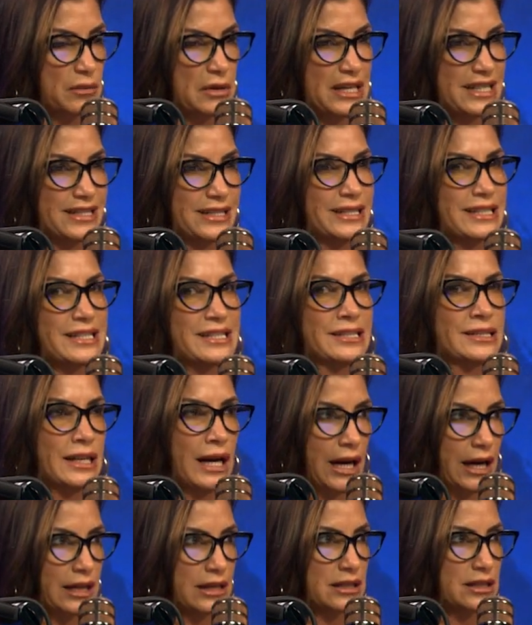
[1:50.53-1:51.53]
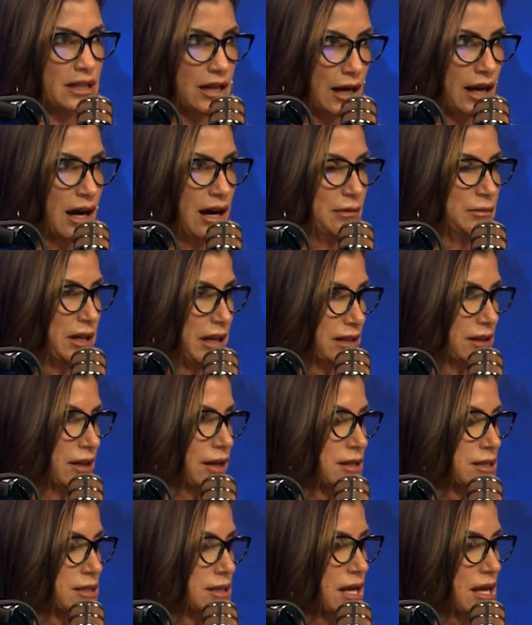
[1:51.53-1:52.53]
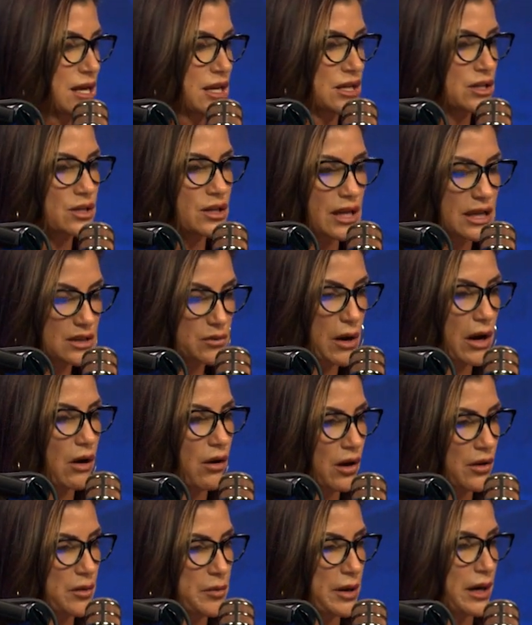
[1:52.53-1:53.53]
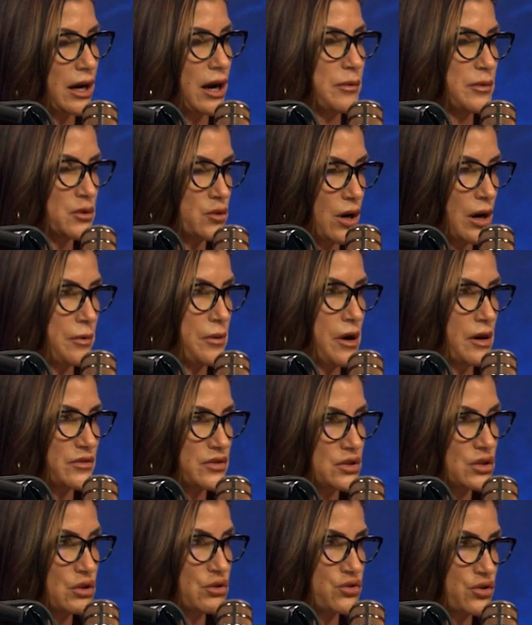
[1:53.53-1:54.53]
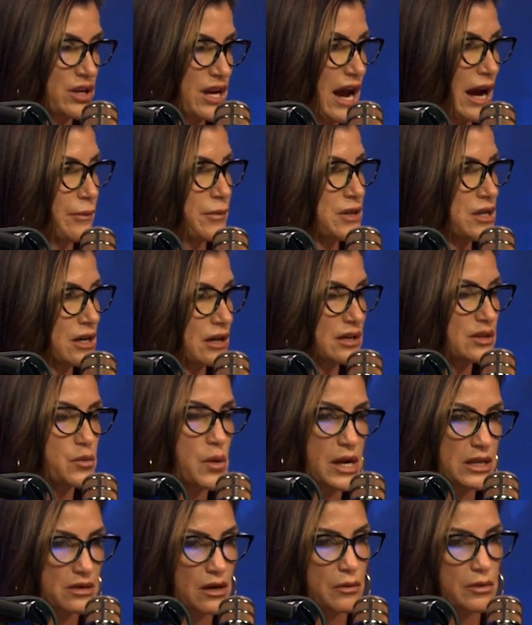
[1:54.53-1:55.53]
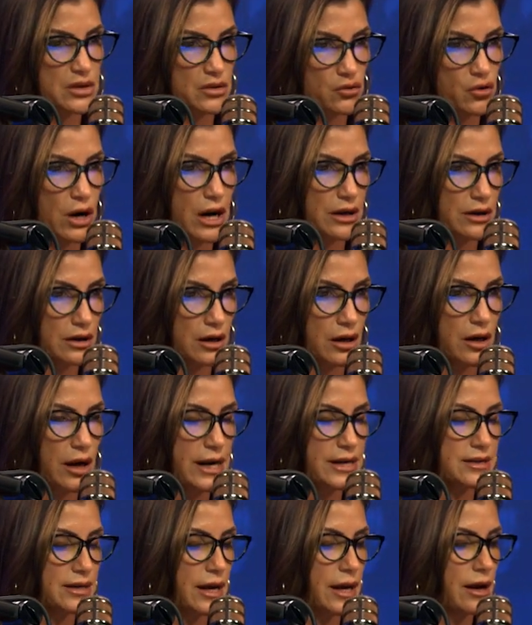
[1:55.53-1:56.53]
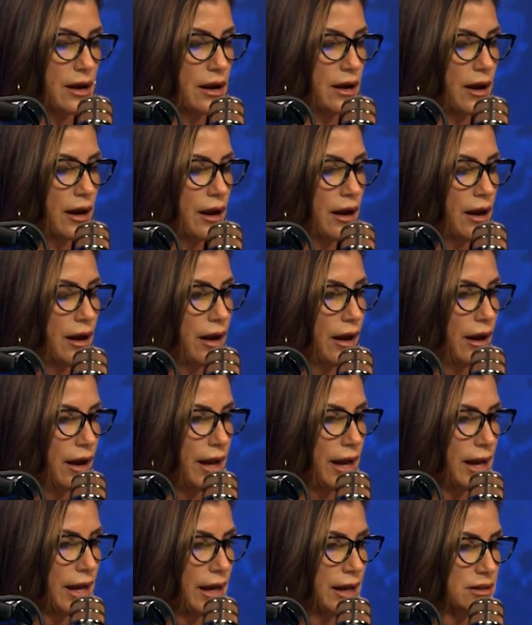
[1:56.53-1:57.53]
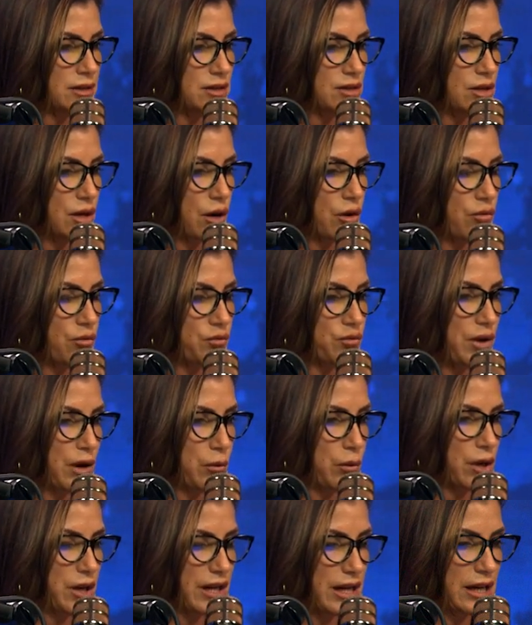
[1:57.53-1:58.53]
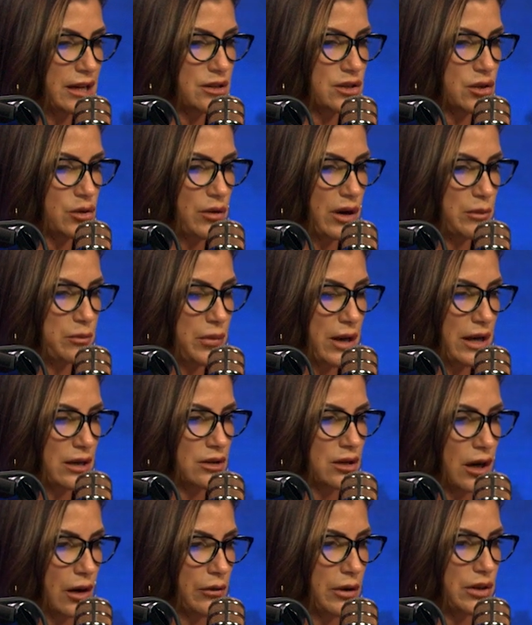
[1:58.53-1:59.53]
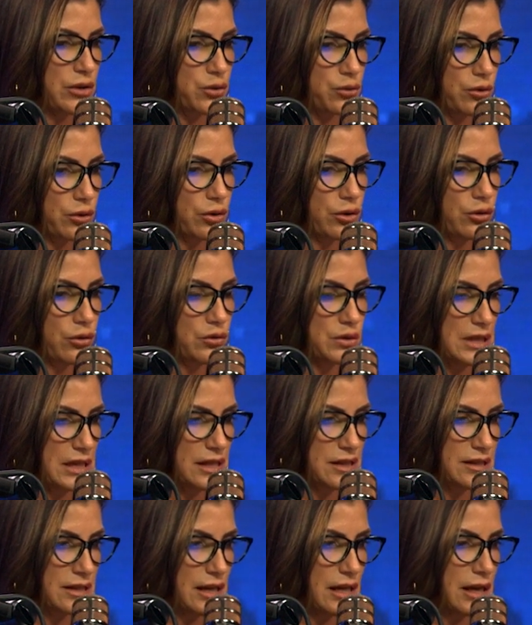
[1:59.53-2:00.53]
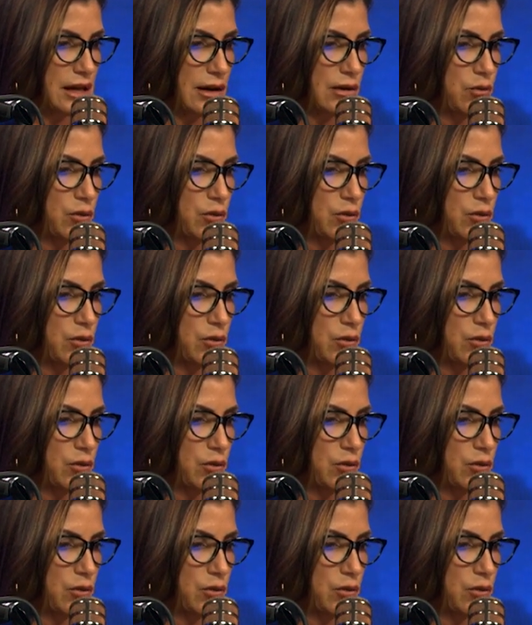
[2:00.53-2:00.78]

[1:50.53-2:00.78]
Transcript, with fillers: I mean, it's designed to accommodate this. So that's why all the pickup and drop offs usually happen there. That's why it's always crowded and crazy. And so there were kids who had been going through D.C.